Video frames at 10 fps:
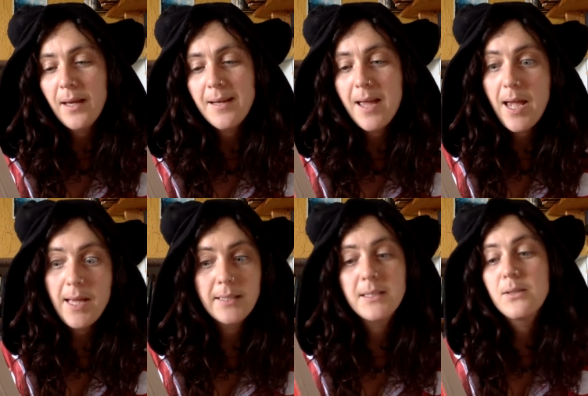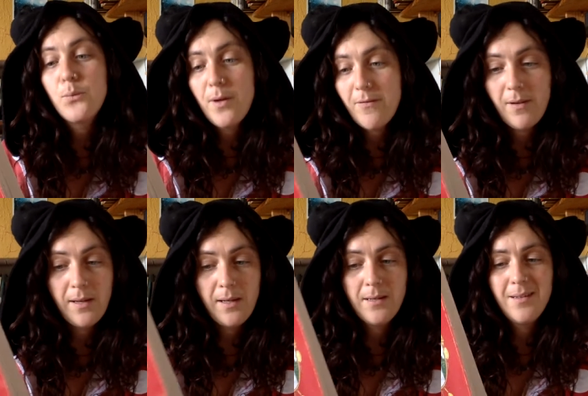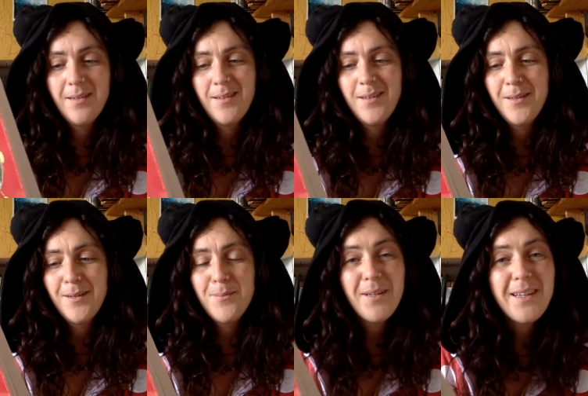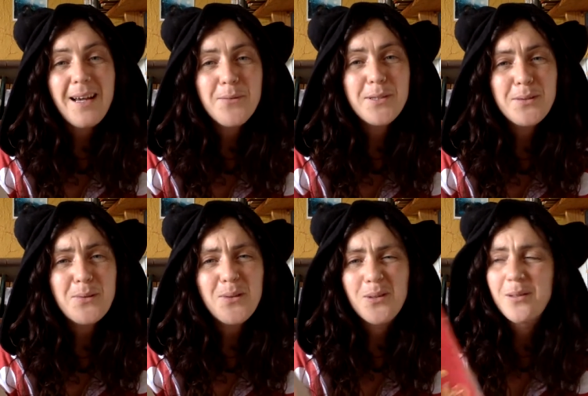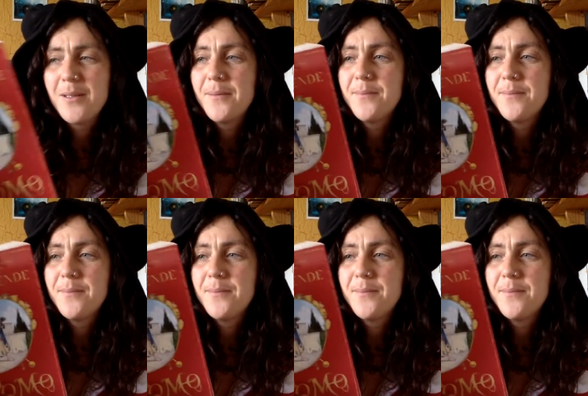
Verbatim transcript: and heads swiveling. But that was all.